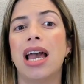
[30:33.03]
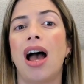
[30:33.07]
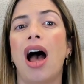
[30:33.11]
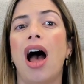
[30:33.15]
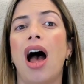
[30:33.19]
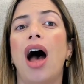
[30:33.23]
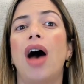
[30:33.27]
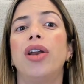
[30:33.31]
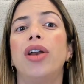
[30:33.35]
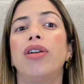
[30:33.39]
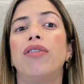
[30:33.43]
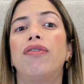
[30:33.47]

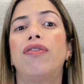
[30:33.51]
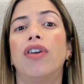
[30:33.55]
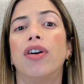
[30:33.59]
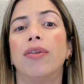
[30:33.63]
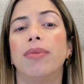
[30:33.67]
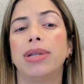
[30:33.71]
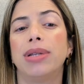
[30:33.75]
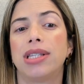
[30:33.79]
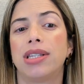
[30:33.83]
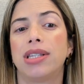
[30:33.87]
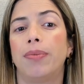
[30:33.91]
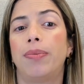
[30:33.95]
Audio
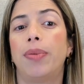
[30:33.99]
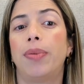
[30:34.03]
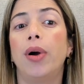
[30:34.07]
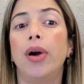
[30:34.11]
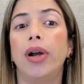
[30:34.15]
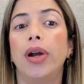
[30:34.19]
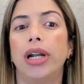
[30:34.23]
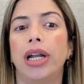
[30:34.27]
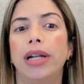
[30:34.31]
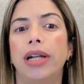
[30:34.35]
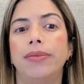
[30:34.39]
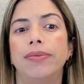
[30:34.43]
format
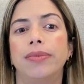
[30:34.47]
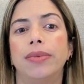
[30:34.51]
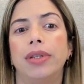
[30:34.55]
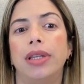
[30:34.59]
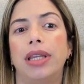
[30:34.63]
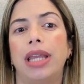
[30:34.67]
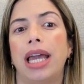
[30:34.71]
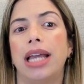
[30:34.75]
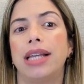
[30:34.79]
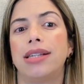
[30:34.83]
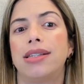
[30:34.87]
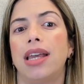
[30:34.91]
supported.
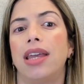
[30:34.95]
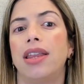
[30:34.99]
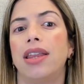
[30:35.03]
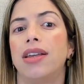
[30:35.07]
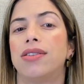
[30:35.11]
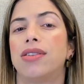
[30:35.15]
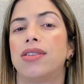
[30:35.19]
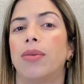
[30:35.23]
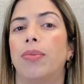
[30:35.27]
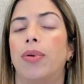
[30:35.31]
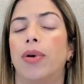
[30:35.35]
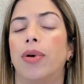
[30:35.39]
They say they
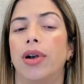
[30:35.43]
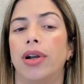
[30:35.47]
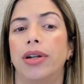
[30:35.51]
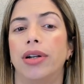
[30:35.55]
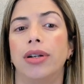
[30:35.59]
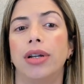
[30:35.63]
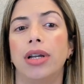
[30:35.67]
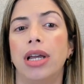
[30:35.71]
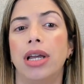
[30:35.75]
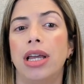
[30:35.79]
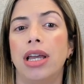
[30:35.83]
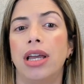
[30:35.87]
support
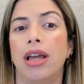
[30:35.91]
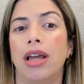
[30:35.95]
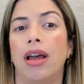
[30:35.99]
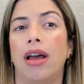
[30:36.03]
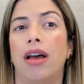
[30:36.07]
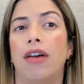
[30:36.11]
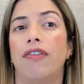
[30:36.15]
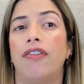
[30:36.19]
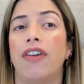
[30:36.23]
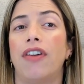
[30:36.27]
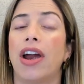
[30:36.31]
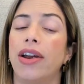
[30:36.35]

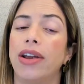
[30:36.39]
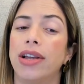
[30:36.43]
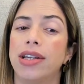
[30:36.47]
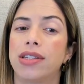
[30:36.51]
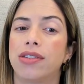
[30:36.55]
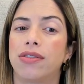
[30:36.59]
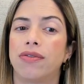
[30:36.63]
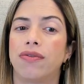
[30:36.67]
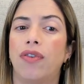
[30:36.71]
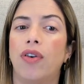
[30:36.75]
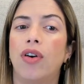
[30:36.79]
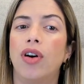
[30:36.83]

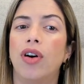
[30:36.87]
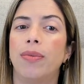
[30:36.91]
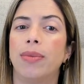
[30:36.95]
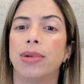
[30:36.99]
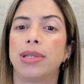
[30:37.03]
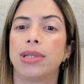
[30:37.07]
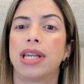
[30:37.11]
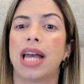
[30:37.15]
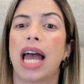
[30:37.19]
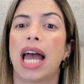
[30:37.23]
various formats.